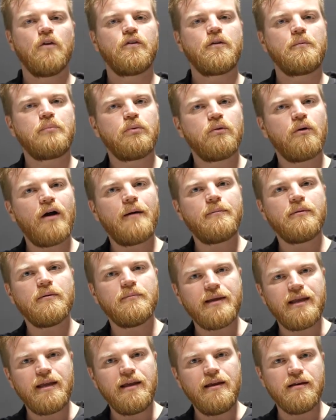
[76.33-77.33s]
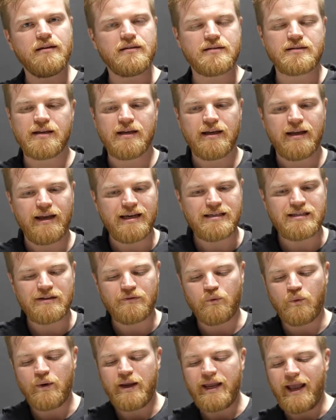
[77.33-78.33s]
The problem is
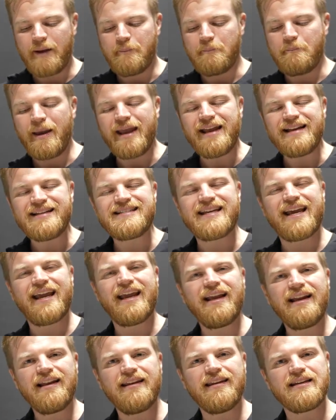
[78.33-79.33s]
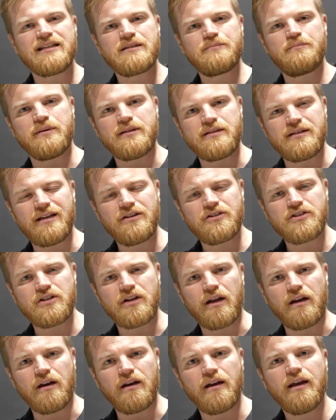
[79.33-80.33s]
if we maintain this
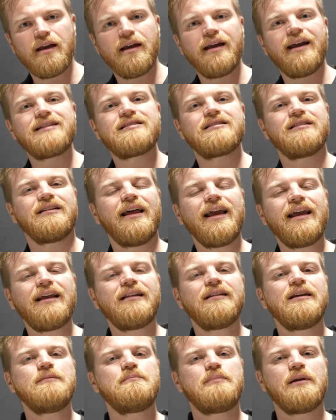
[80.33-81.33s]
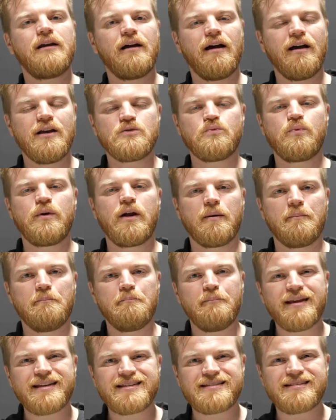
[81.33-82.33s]
position, it's likely because we are
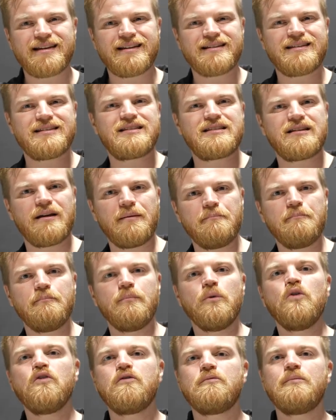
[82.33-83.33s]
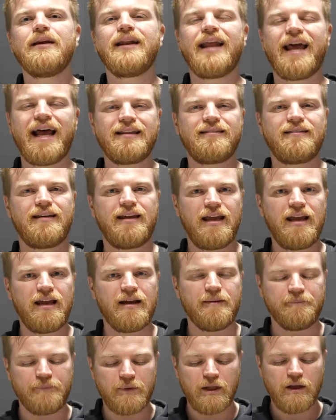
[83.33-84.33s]
missing some movement at the
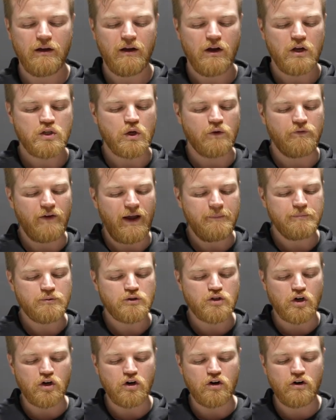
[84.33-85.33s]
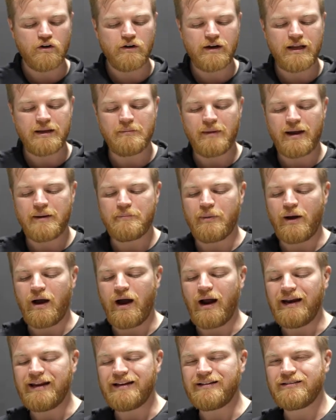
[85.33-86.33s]
hip. So if I'm turning my
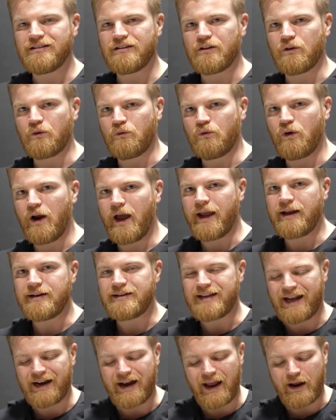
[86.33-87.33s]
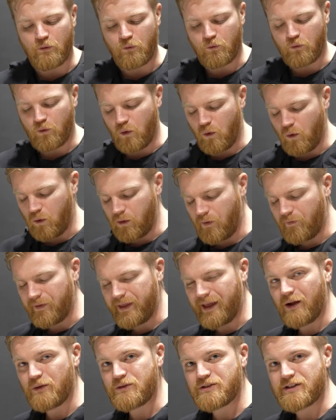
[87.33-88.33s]
body to the right and I roll on
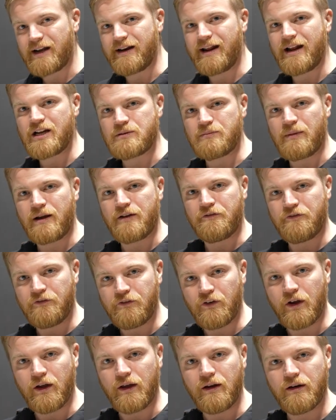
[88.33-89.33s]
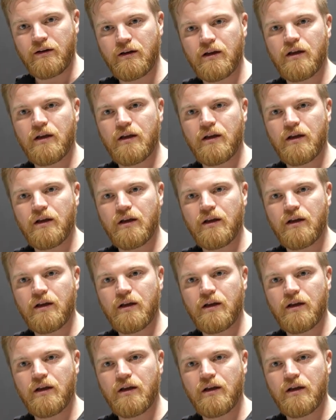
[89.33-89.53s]
the outside edge of my foot,